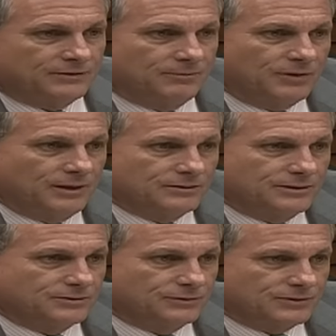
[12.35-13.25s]
some things
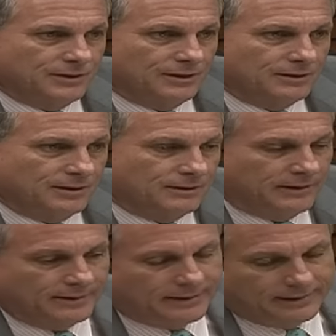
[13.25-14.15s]
that you said. And,
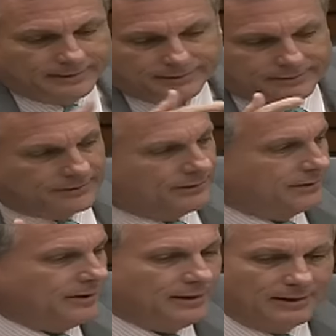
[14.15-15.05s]
and
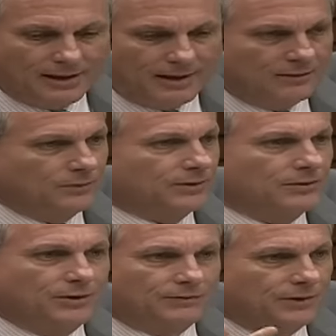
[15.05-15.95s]
look, I, I don't want to
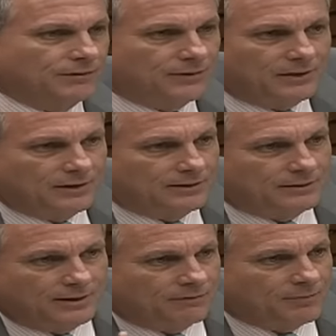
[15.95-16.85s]
go over everything
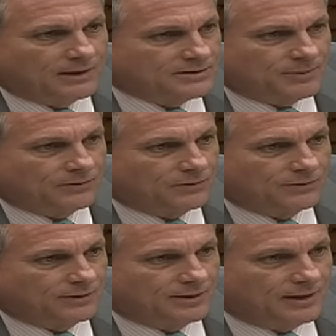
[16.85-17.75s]
that everybody's been
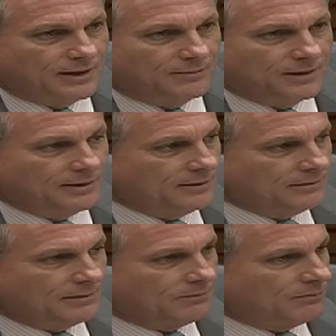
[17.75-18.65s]
through today. I mean,
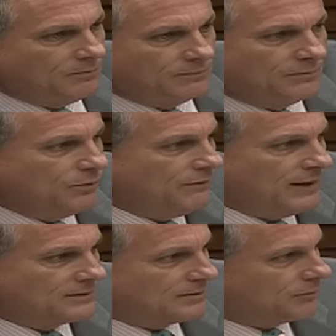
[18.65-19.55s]
it, we've
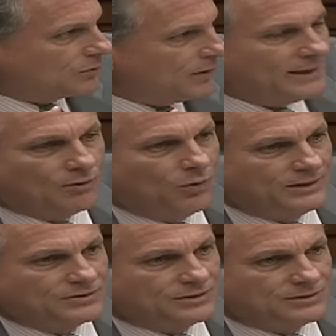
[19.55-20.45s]
had some great
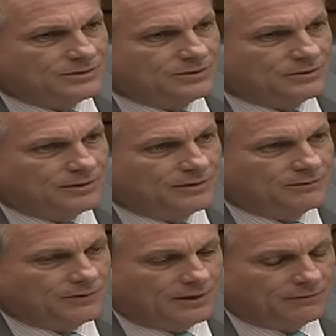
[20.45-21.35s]
questions here that
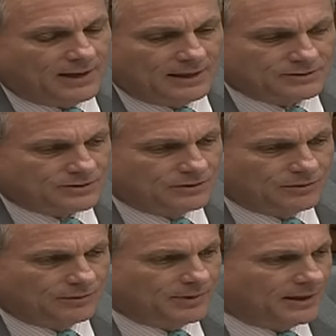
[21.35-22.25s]
have, have, asked
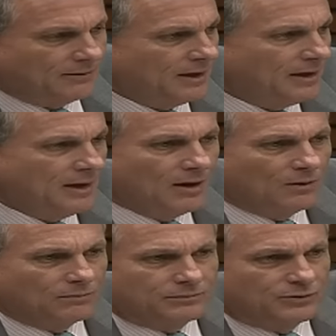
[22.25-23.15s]
you about
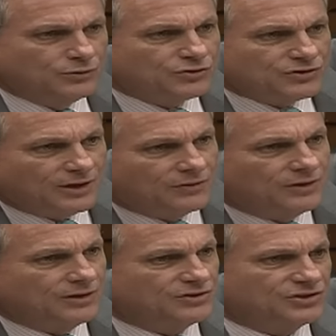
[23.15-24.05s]
you said
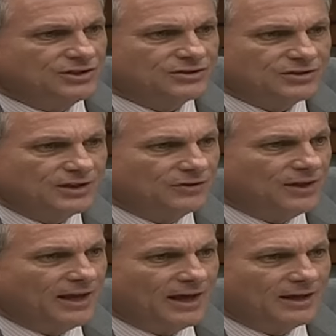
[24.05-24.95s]
this, she said
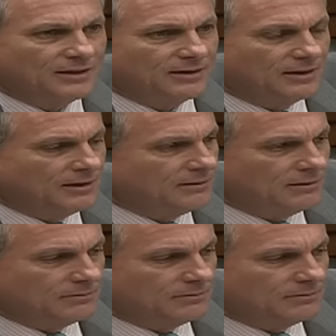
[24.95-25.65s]
that. Uh,